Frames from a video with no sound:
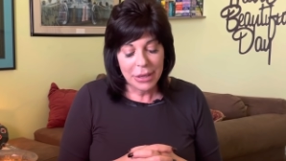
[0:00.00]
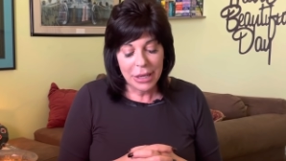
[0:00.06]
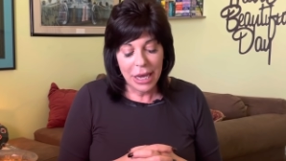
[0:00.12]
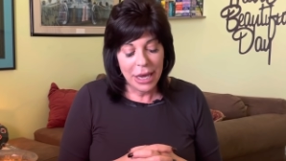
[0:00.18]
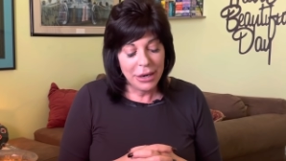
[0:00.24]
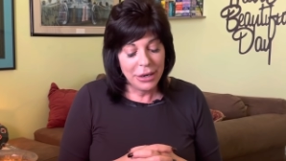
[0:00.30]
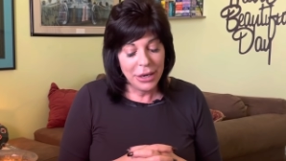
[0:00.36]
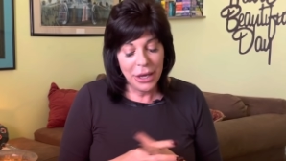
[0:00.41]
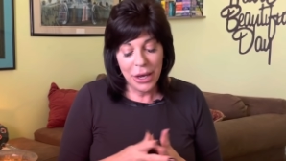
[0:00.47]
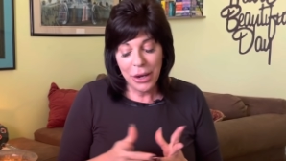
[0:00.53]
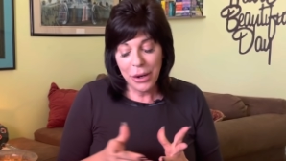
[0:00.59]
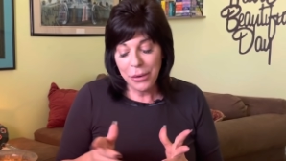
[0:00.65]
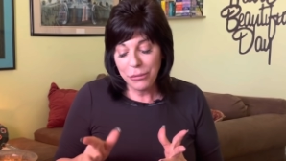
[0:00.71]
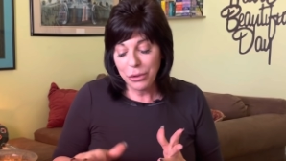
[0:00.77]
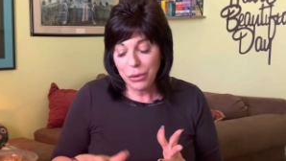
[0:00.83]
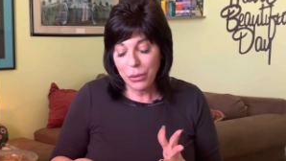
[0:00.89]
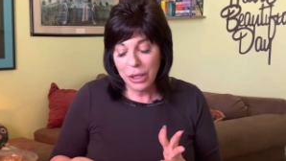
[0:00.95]
I don't
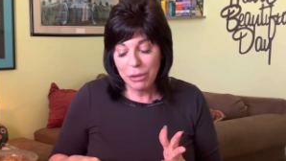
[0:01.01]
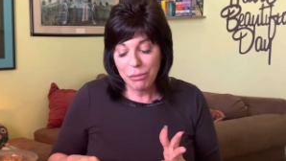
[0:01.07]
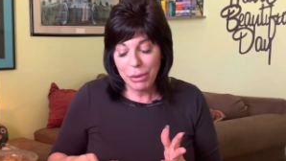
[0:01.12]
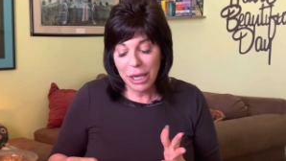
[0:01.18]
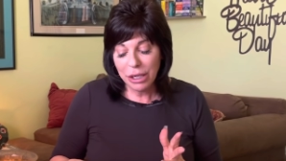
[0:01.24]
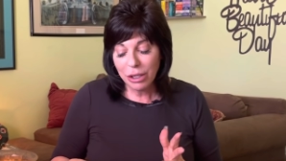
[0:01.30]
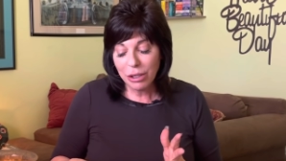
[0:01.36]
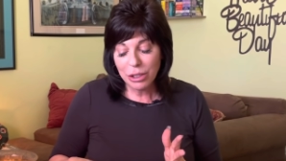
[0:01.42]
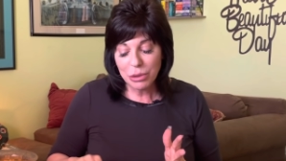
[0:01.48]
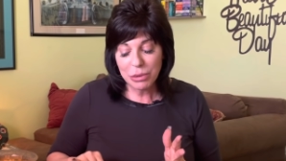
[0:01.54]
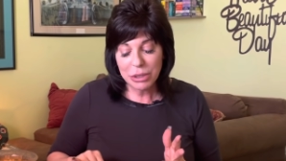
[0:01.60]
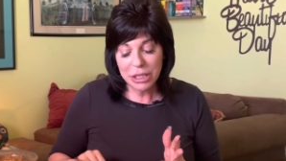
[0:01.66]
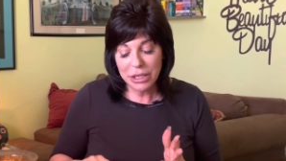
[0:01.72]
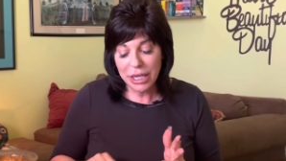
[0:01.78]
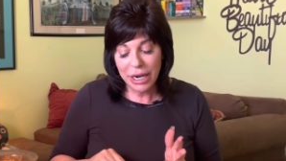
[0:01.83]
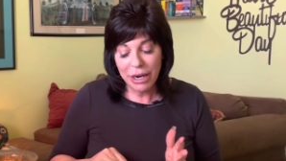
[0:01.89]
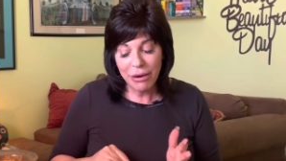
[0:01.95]
know, the Queen of Pentacles was
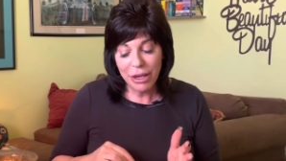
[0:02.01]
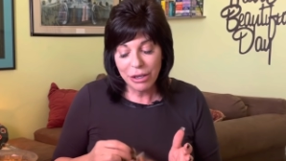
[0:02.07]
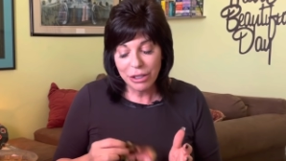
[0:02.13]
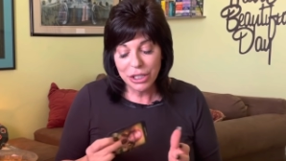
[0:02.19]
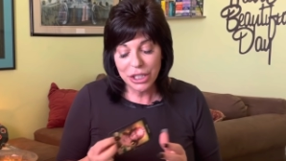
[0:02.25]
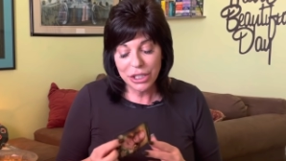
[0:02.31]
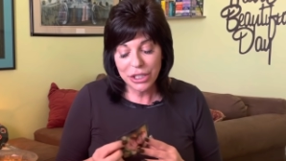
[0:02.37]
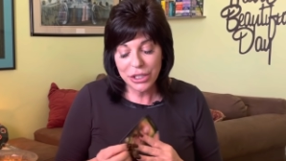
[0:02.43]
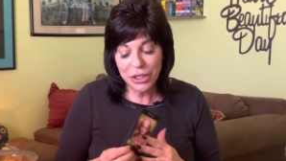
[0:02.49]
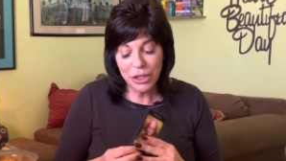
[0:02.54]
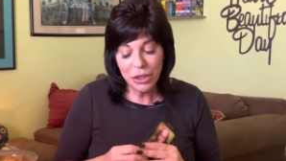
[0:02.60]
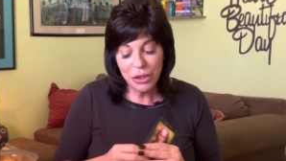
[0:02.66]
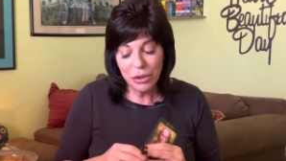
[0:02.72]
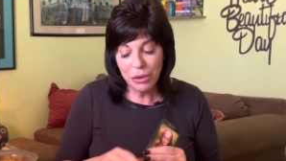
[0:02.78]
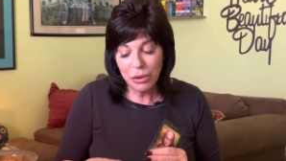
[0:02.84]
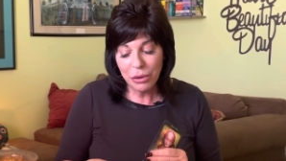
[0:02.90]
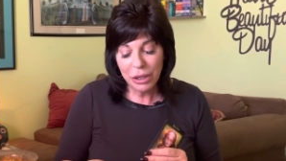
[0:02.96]
in their energy
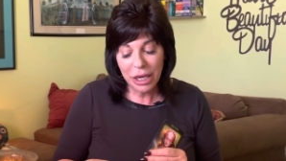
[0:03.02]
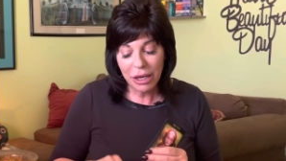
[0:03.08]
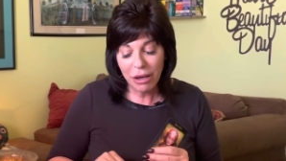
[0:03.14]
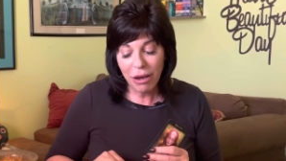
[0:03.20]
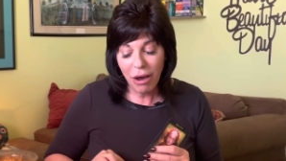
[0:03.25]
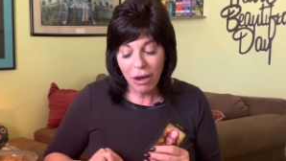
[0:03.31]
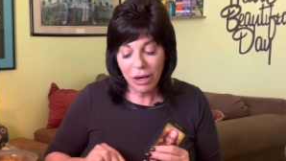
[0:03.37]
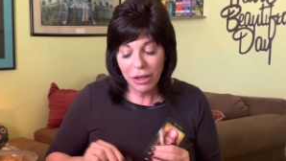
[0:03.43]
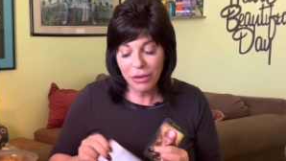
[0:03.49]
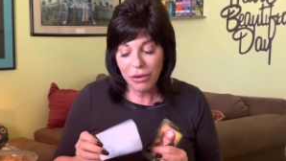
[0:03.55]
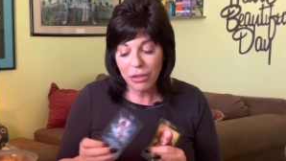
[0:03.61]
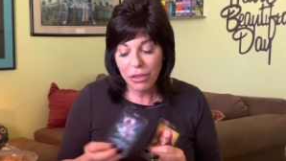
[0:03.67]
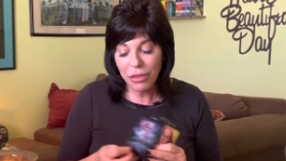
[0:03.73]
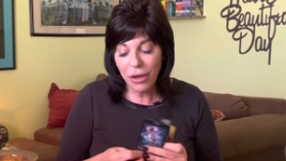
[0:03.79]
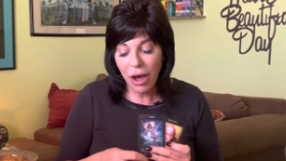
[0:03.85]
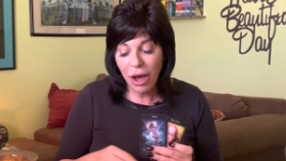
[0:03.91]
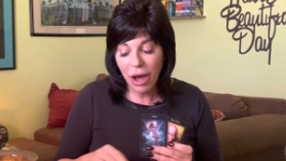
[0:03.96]
too, getting caught in their
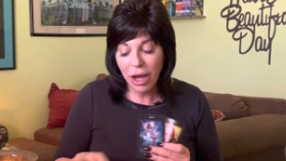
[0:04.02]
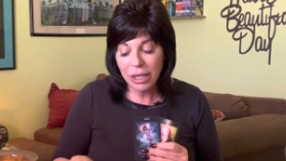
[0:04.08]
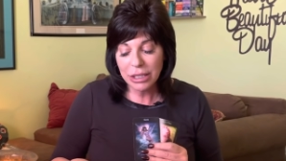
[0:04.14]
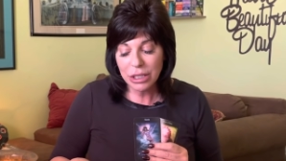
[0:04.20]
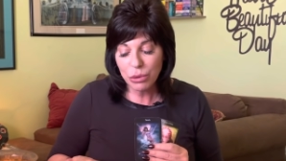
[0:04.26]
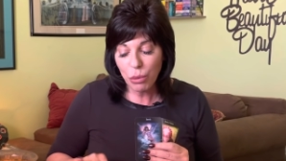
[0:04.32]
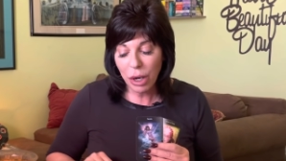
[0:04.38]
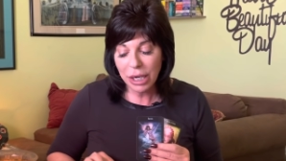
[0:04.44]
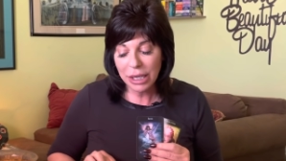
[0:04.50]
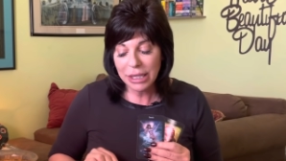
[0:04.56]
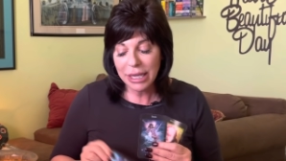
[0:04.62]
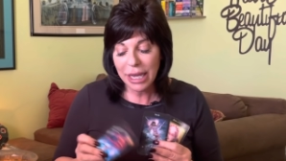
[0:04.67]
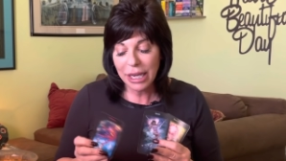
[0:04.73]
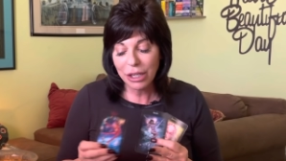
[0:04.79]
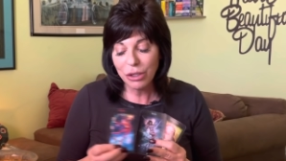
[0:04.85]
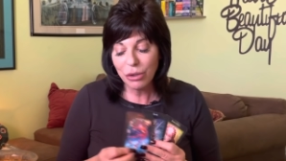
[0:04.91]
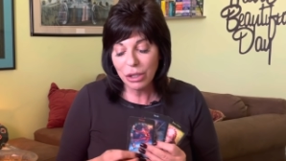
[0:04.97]
thoughts, wanting to
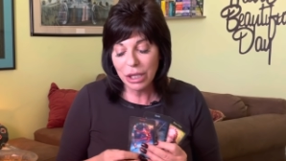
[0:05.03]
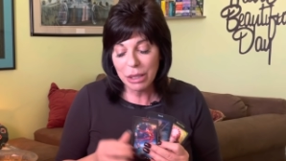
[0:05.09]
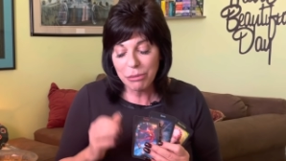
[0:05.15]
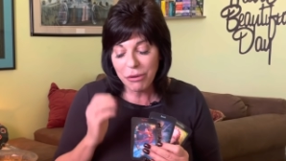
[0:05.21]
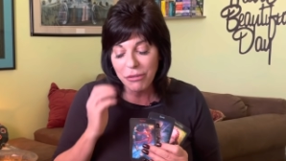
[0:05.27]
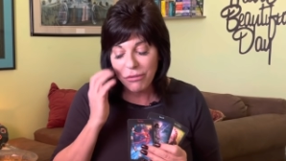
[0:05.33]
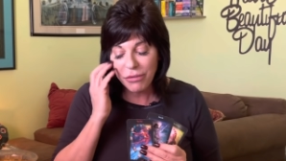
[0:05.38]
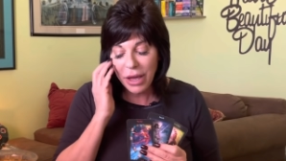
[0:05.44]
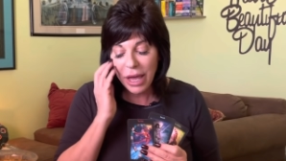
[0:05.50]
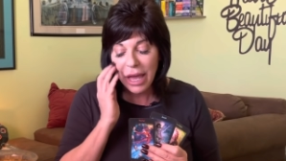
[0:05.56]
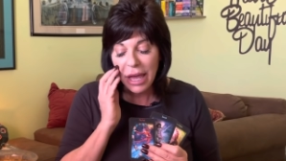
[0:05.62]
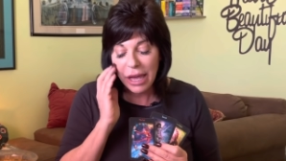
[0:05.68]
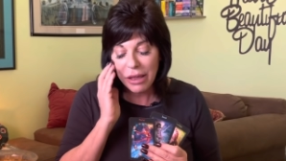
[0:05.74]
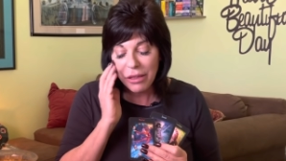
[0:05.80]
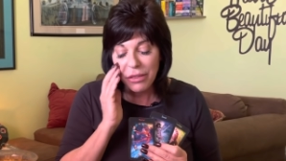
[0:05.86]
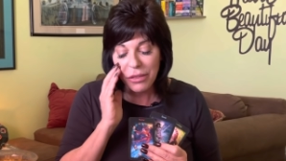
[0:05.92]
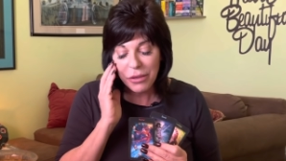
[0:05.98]
take a new leap of
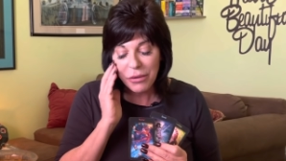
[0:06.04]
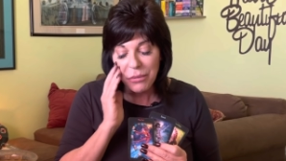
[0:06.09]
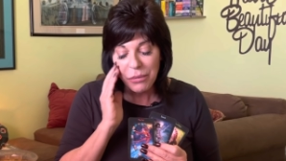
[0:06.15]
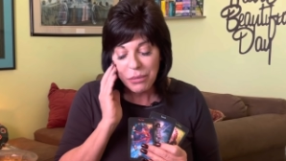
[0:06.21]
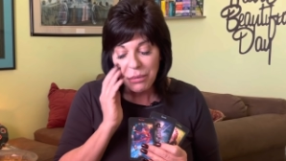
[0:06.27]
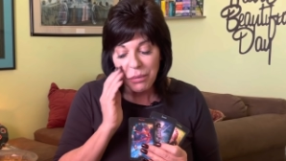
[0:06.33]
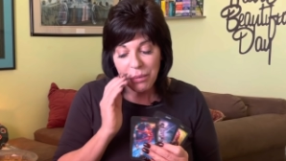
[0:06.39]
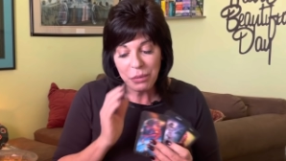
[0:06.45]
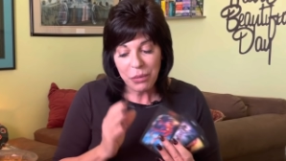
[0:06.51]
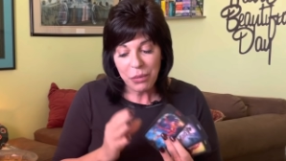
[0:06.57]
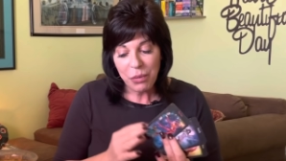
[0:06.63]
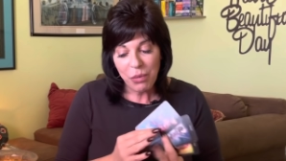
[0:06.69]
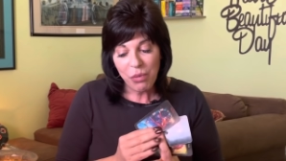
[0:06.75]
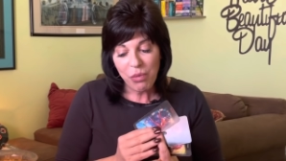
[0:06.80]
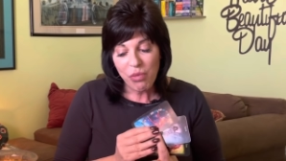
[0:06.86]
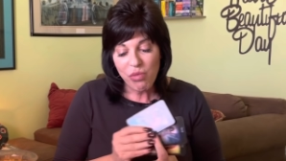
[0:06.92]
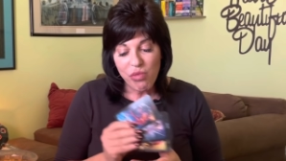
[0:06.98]
faith
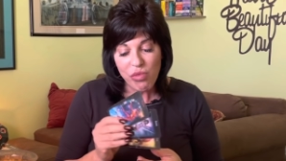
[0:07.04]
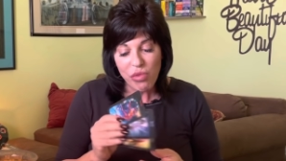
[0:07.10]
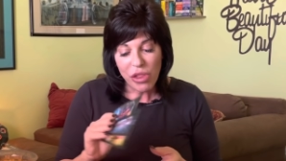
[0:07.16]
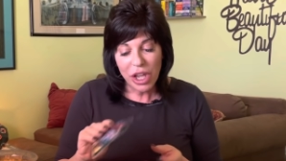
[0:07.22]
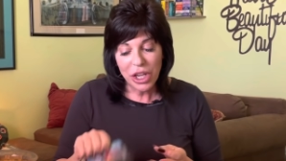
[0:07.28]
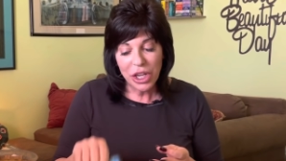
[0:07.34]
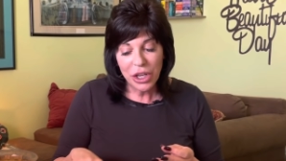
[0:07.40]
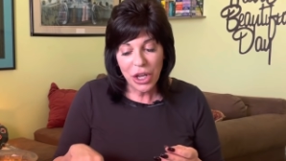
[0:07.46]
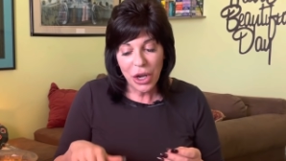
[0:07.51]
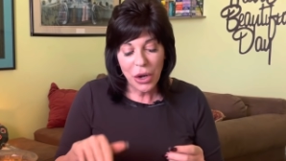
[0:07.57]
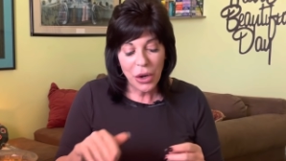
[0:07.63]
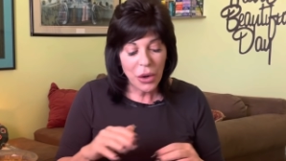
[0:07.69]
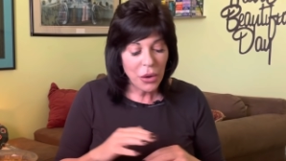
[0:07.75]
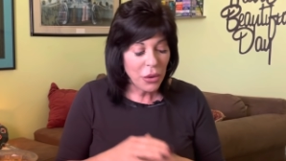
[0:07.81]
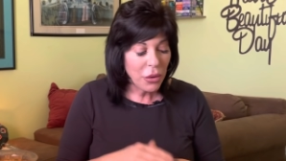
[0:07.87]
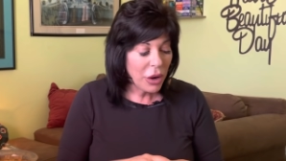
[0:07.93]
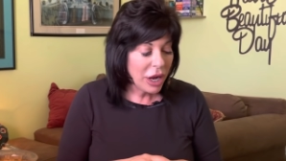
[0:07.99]
you
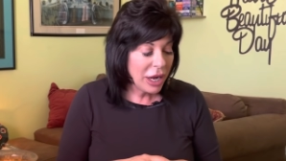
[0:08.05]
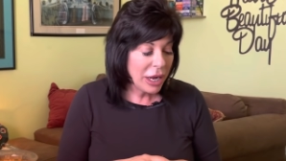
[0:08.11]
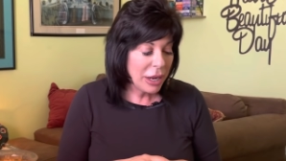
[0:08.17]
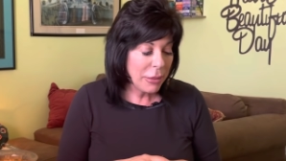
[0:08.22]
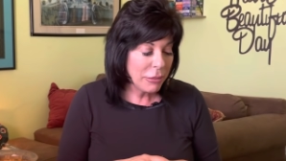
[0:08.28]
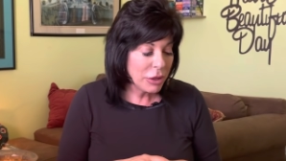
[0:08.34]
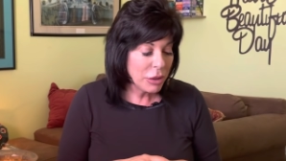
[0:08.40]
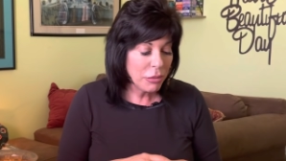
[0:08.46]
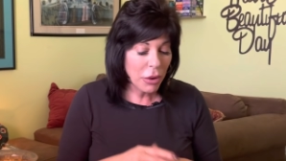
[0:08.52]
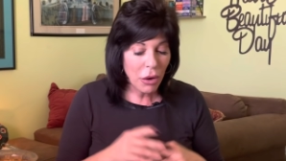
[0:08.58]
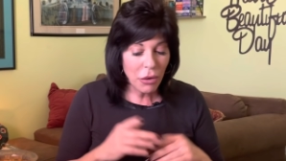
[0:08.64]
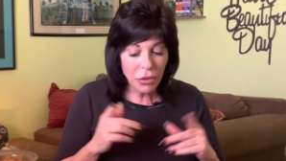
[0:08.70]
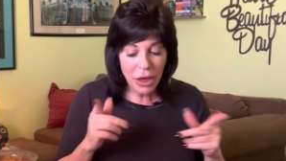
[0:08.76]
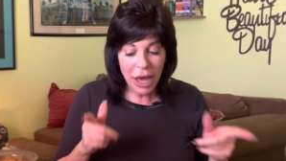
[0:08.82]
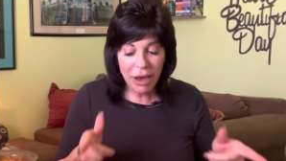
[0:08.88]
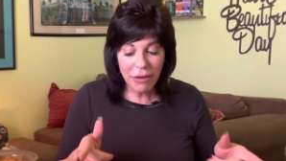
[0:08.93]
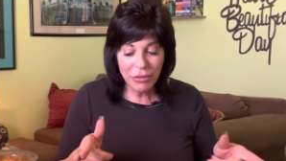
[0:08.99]
know, um, you both
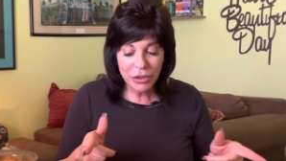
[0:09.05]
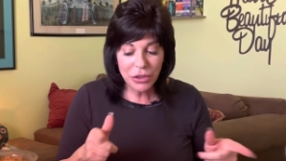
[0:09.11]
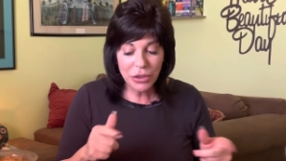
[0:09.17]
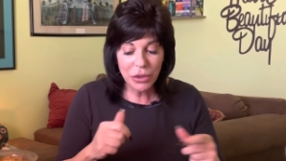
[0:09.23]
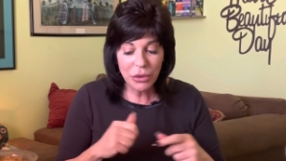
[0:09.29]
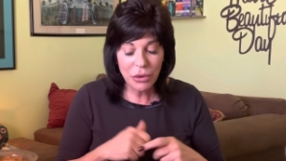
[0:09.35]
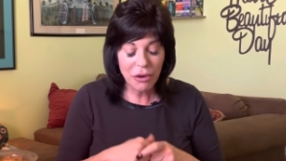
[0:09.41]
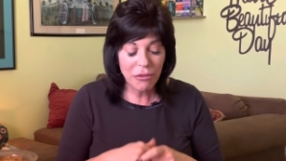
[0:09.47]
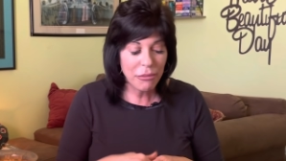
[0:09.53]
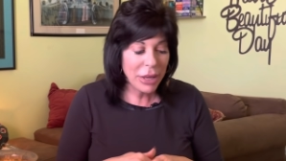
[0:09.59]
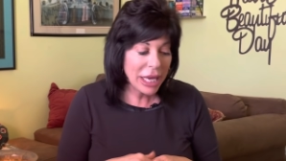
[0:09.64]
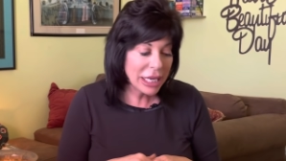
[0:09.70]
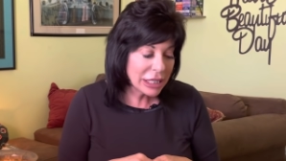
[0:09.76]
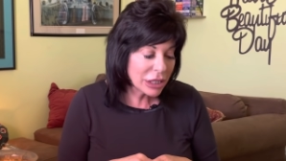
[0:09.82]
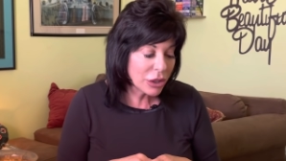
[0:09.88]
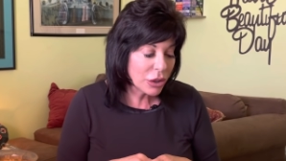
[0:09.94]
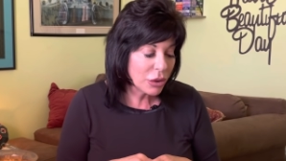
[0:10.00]
have the Two of
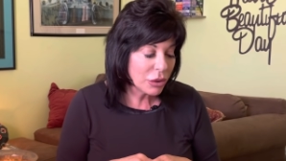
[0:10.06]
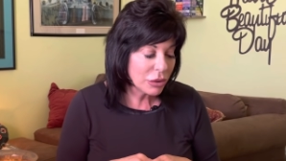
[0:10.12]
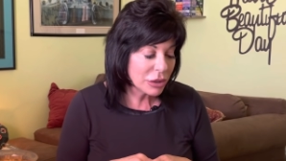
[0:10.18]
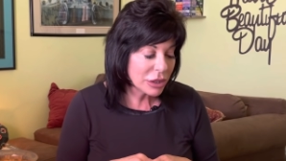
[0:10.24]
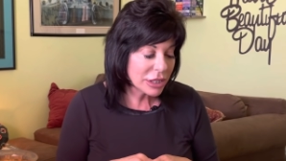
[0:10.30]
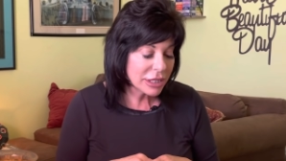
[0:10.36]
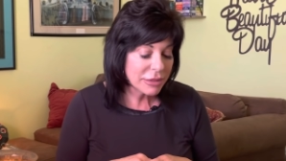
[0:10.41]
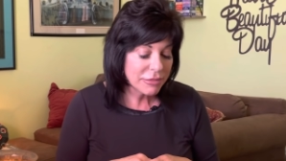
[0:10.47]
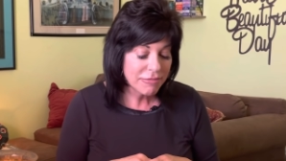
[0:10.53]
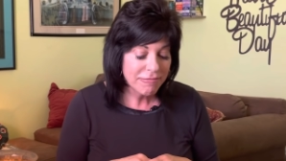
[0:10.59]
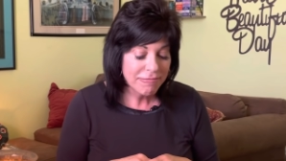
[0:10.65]
Pentacles.